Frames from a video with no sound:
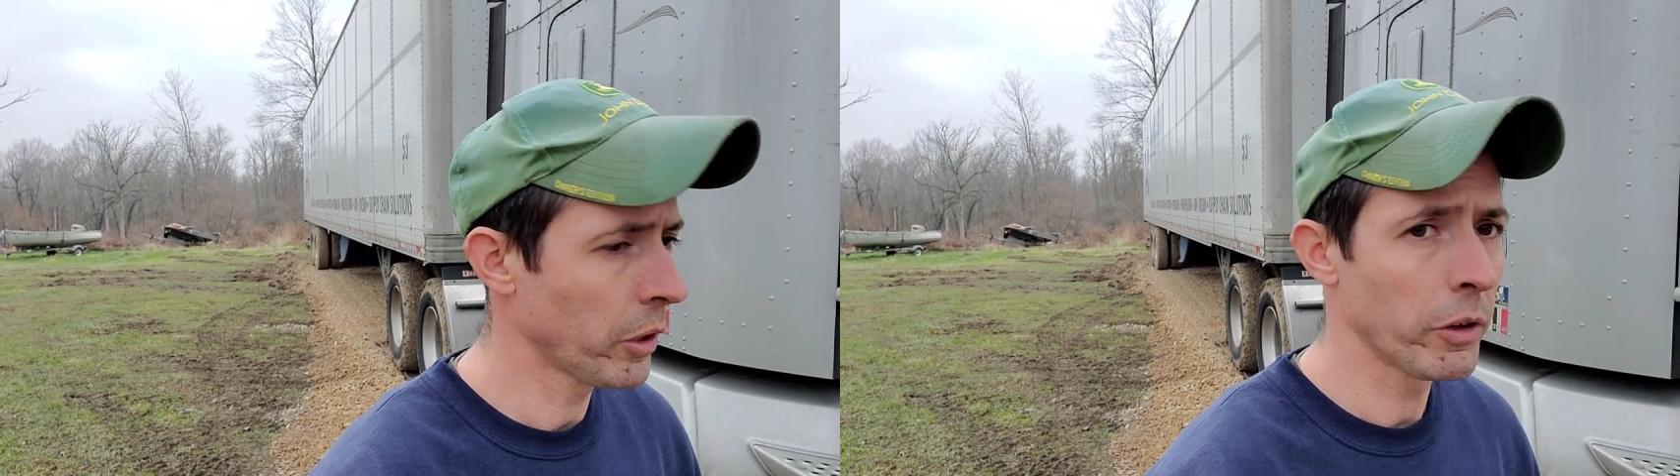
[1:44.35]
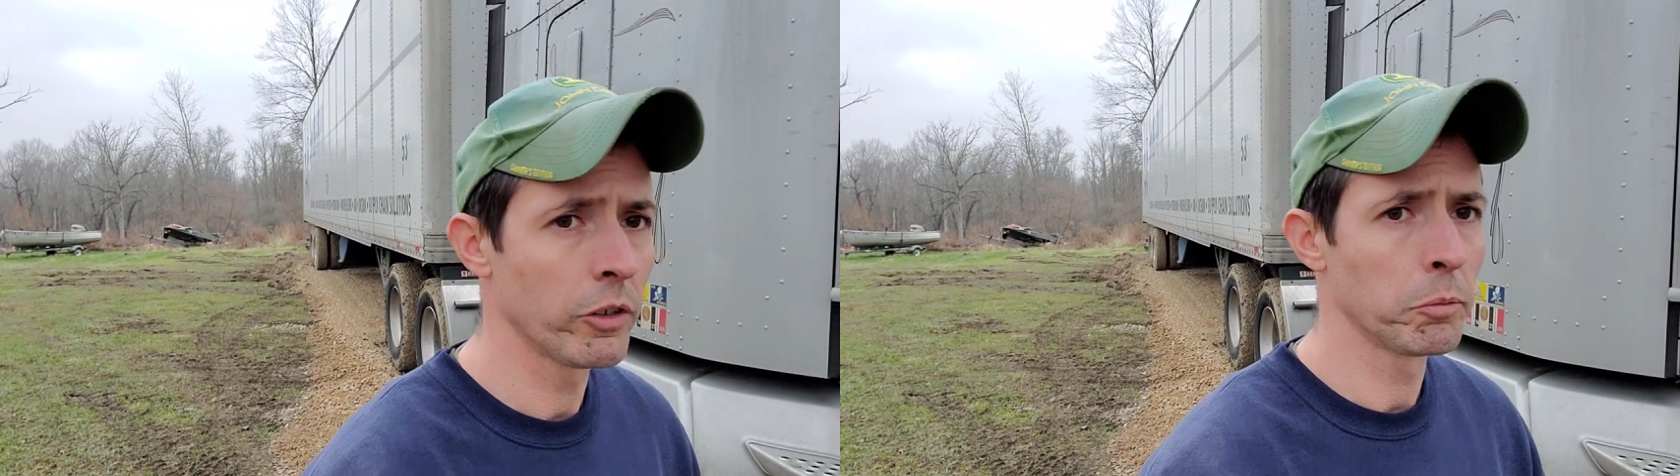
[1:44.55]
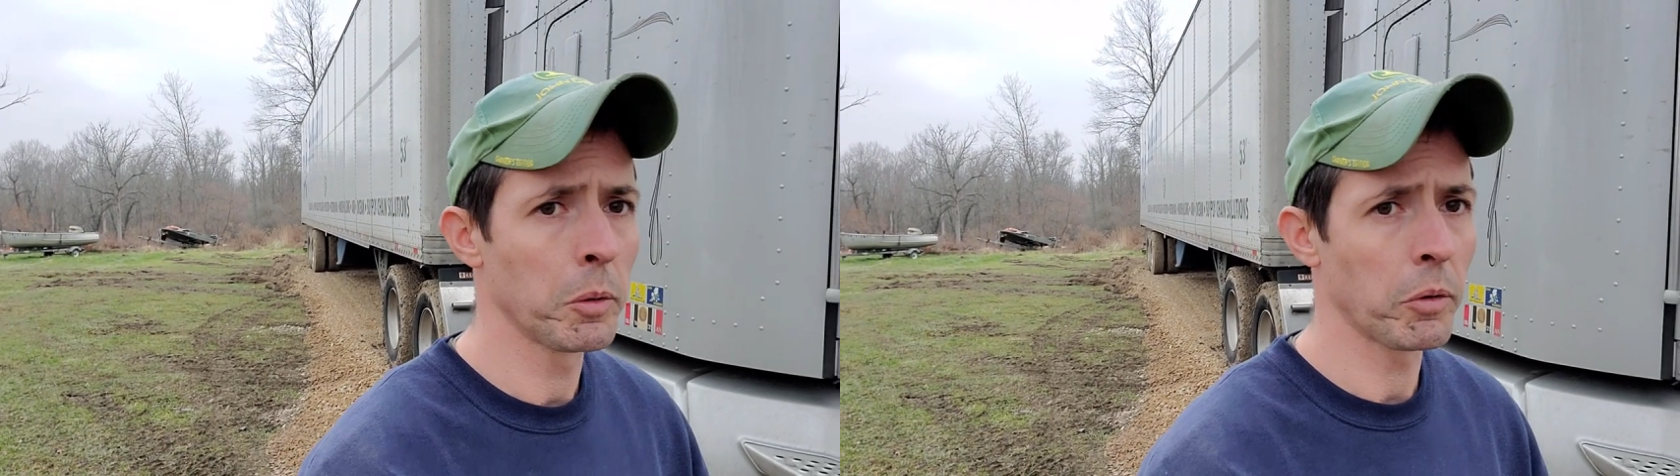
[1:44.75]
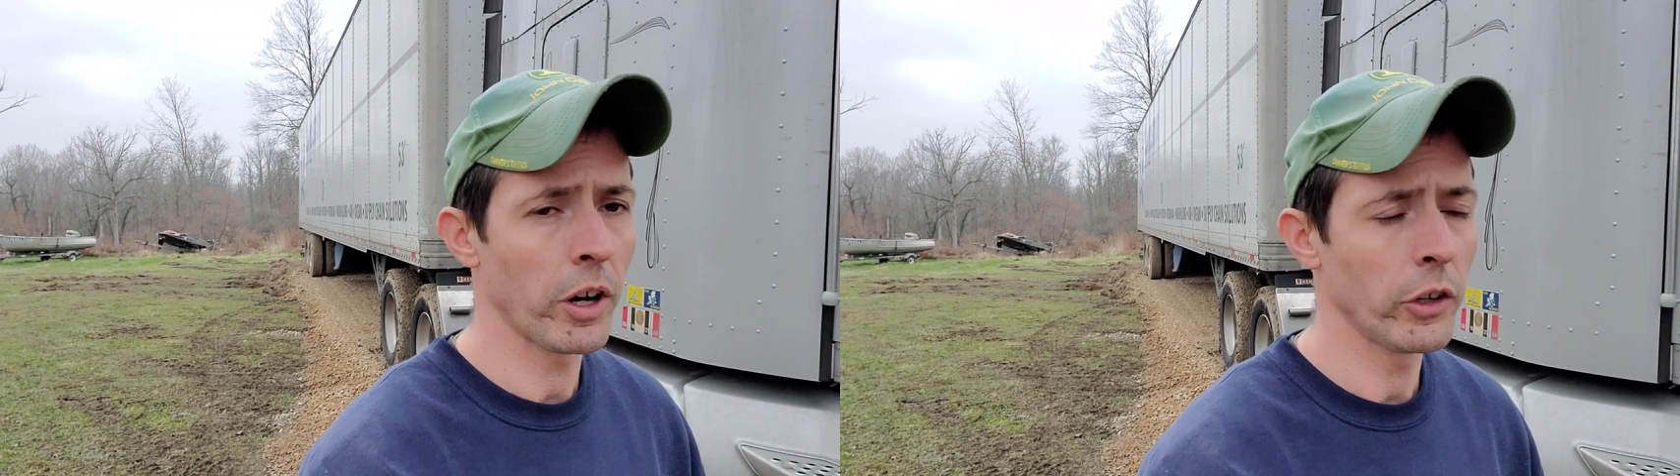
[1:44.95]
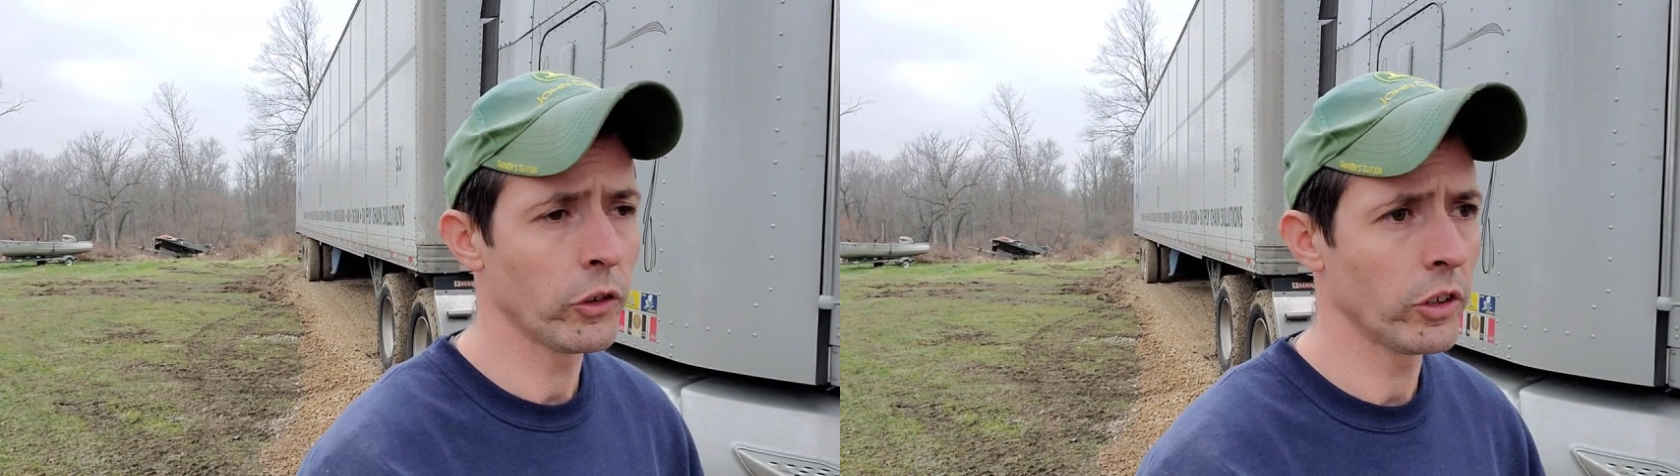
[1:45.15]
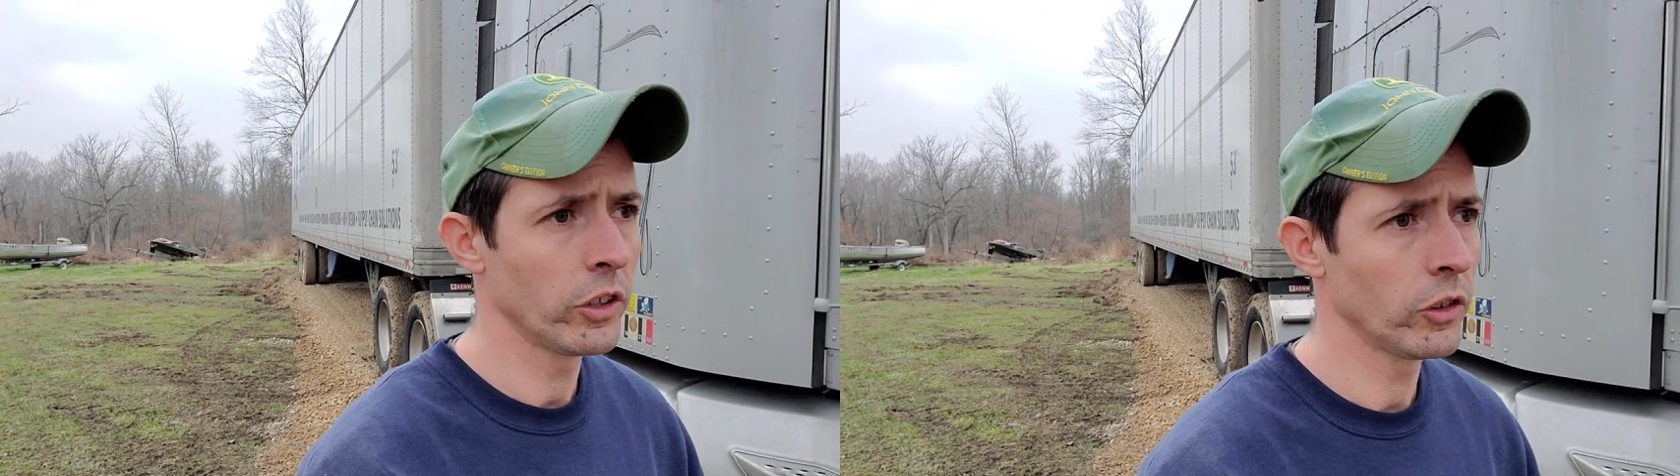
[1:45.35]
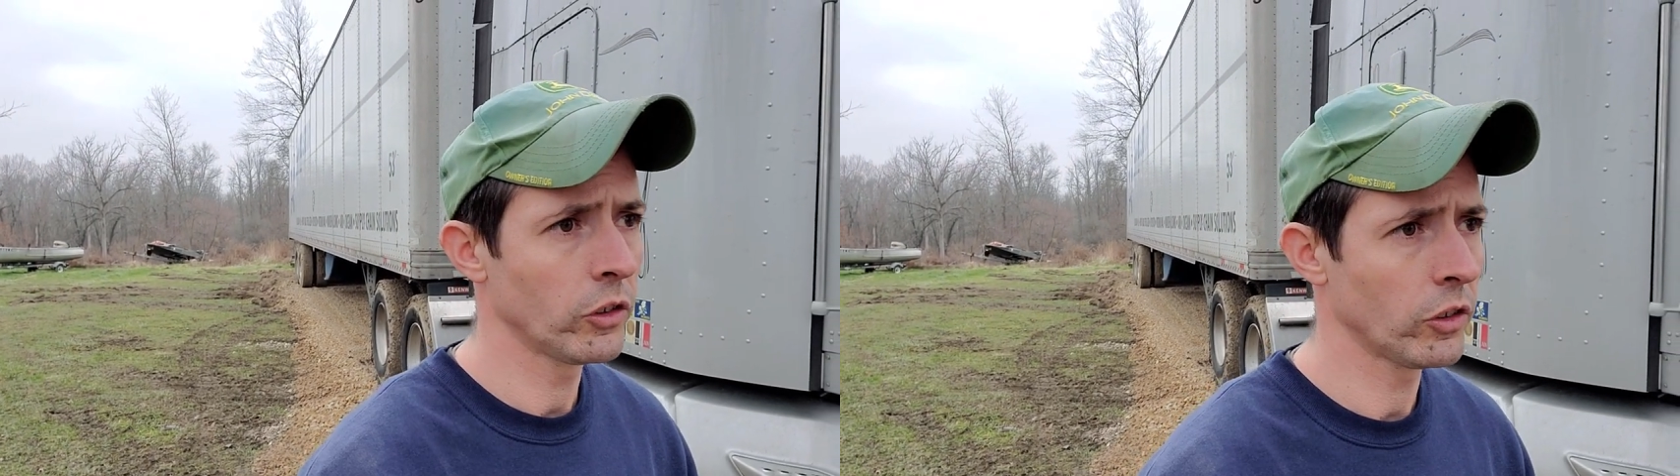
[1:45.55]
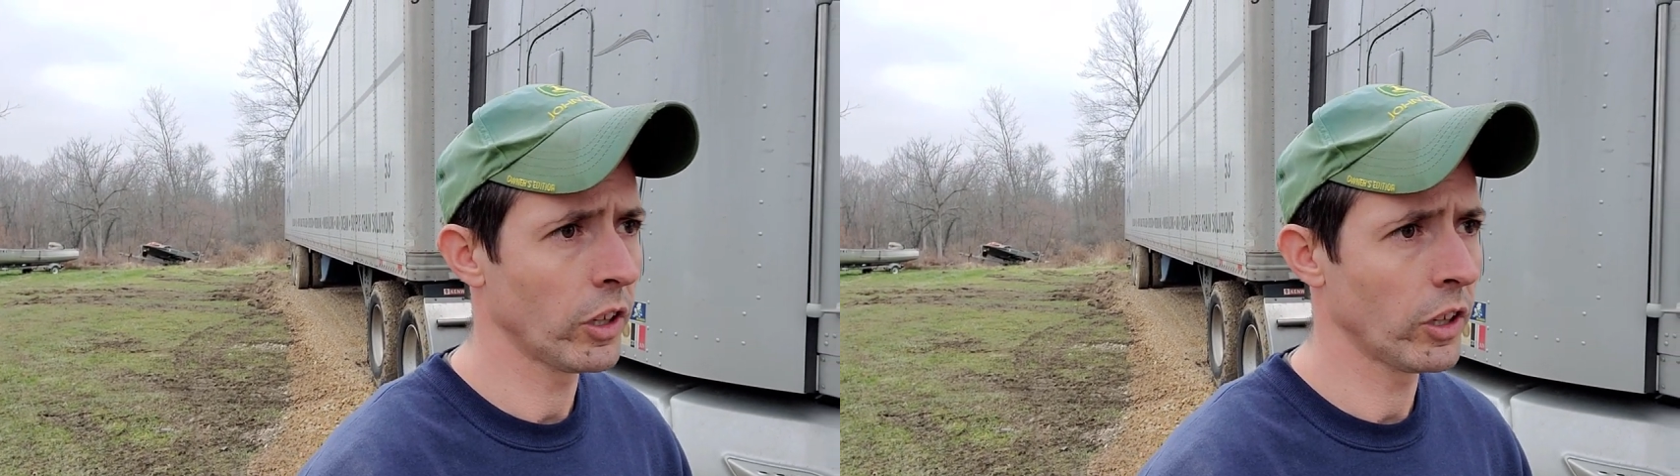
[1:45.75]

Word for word: reasonable prices.